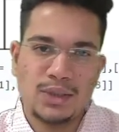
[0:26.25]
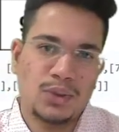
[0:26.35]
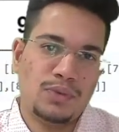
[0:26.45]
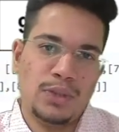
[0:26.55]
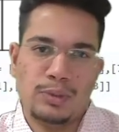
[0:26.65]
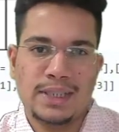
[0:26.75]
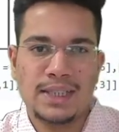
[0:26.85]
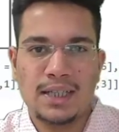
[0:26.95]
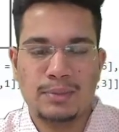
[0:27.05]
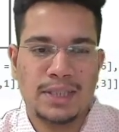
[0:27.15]
So we know
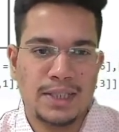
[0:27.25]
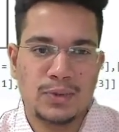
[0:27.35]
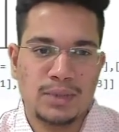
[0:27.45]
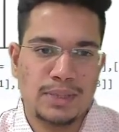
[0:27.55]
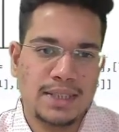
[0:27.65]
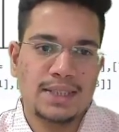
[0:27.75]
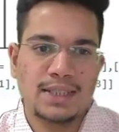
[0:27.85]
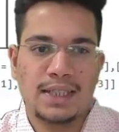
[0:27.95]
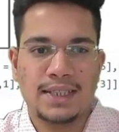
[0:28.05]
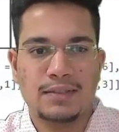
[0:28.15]
images are represented using
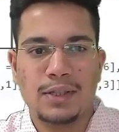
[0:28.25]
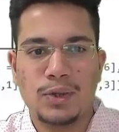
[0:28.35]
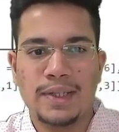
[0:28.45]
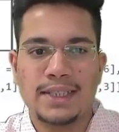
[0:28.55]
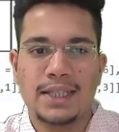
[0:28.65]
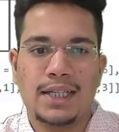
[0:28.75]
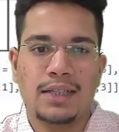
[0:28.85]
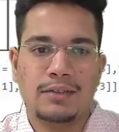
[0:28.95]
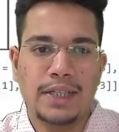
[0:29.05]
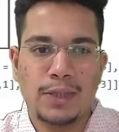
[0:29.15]
pixels, x and y coordinates,
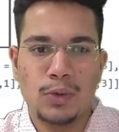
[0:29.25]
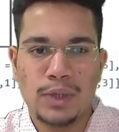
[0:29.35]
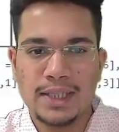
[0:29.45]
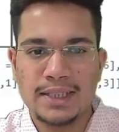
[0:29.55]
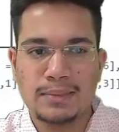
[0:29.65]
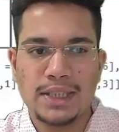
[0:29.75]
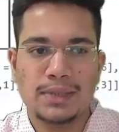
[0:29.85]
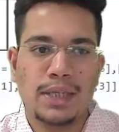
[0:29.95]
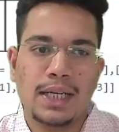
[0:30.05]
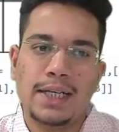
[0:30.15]
and we need to rotate this image
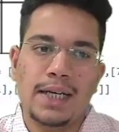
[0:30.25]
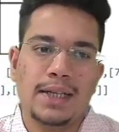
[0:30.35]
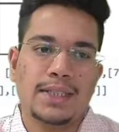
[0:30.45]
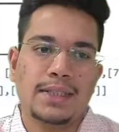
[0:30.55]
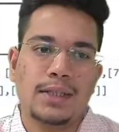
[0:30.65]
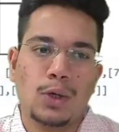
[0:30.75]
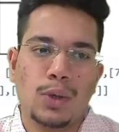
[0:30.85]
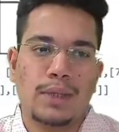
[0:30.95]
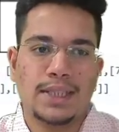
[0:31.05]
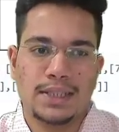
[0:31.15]
by 90 degrees in the
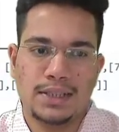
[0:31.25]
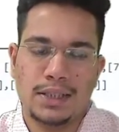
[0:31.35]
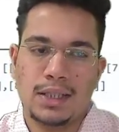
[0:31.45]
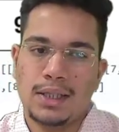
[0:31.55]
clockwise direction.